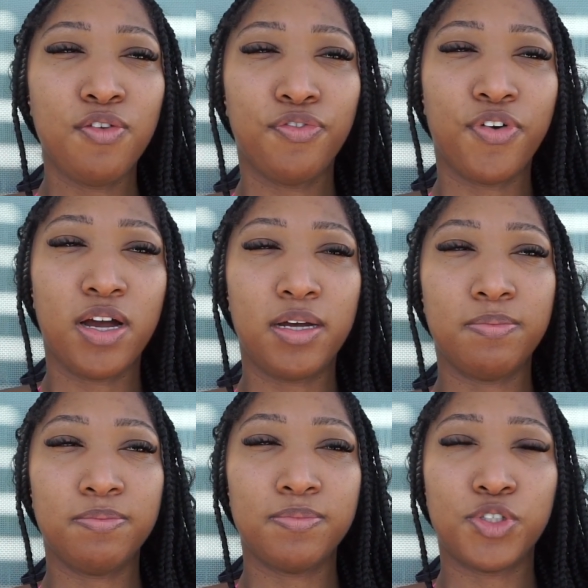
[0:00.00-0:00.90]

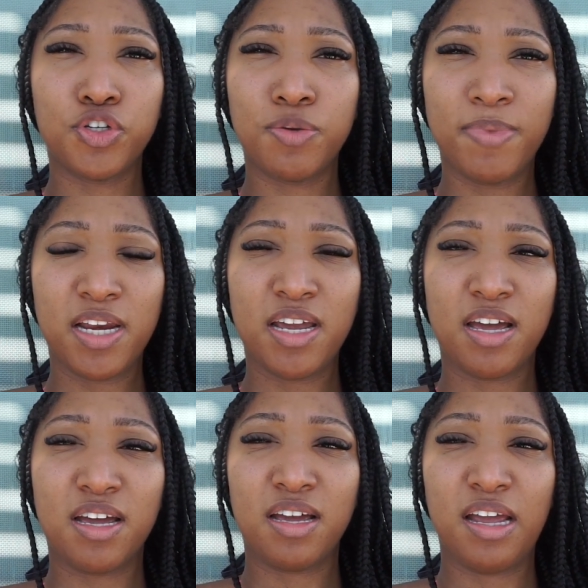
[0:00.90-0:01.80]
from social
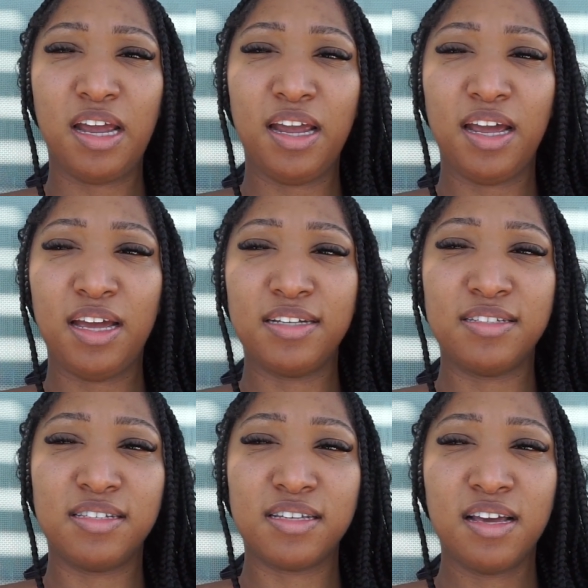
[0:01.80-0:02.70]
media
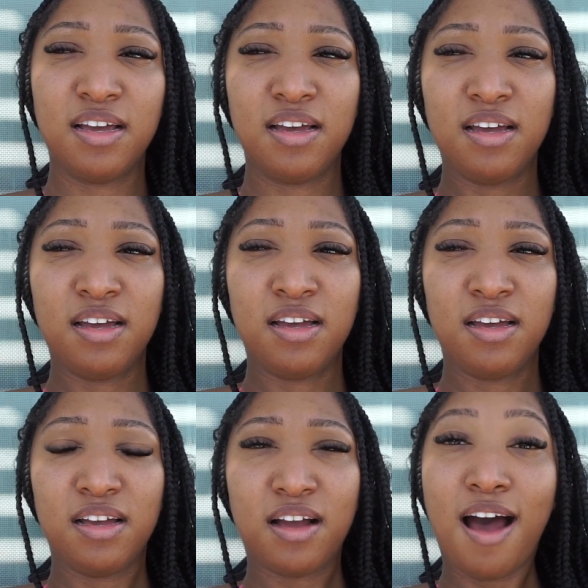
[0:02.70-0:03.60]
and
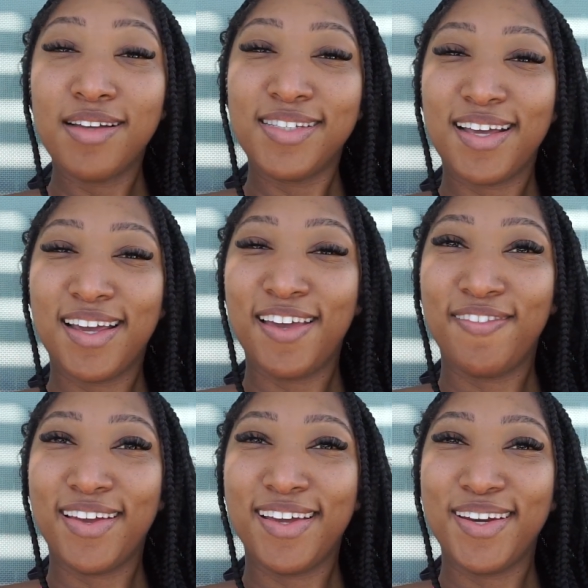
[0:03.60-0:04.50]
content
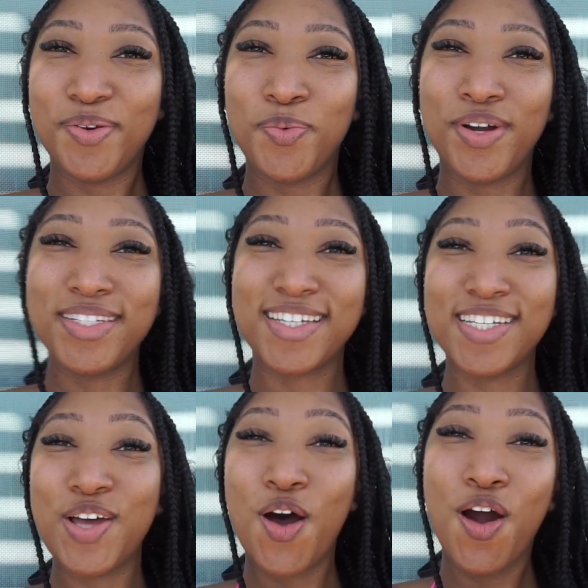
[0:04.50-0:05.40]
even, which
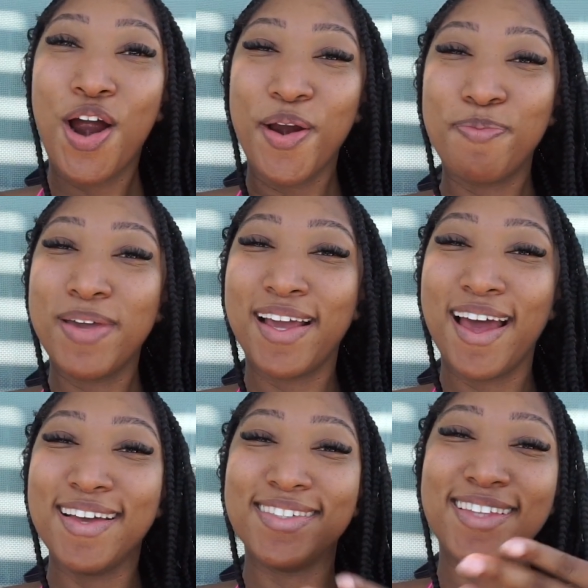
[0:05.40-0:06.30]
is hard
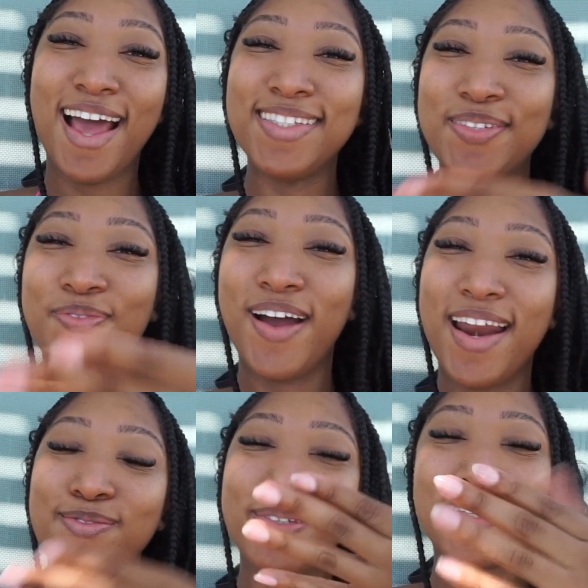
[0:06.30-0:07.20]
because that's what
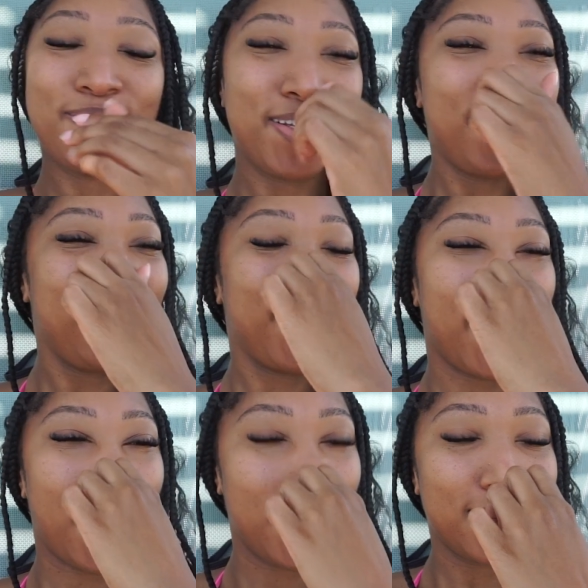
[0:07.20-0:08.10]
I'm supposed to be doing for
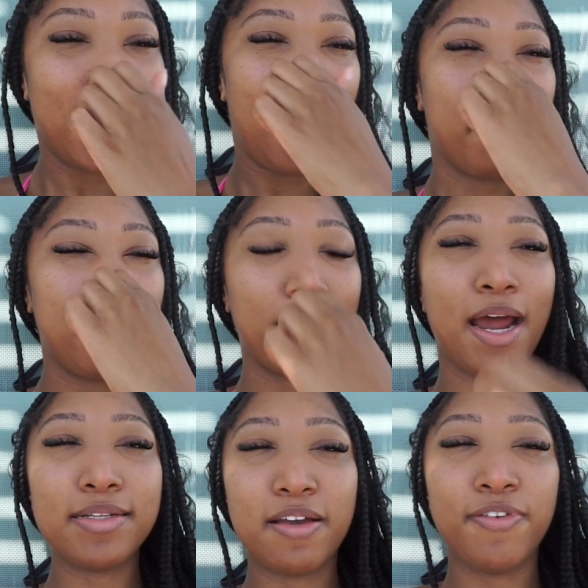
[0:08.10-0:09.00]
y'all. I mean, but
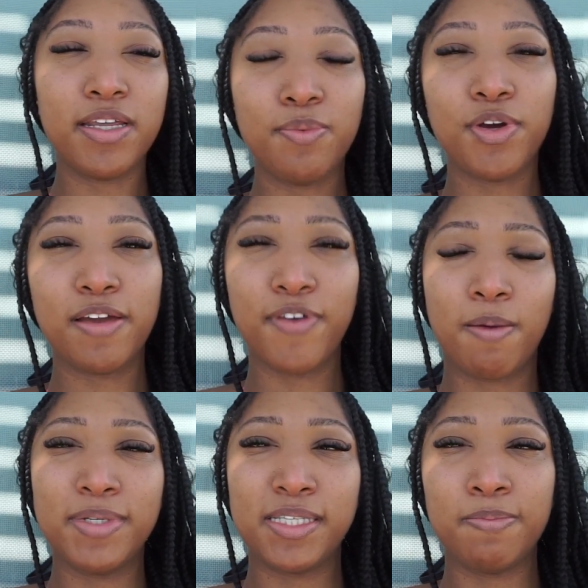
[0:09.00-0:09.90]
I definitely will give
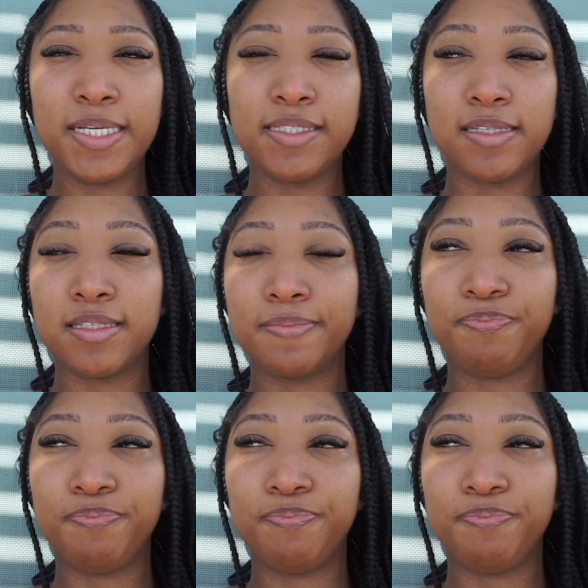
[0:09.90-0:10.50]
y'all bits and pieces.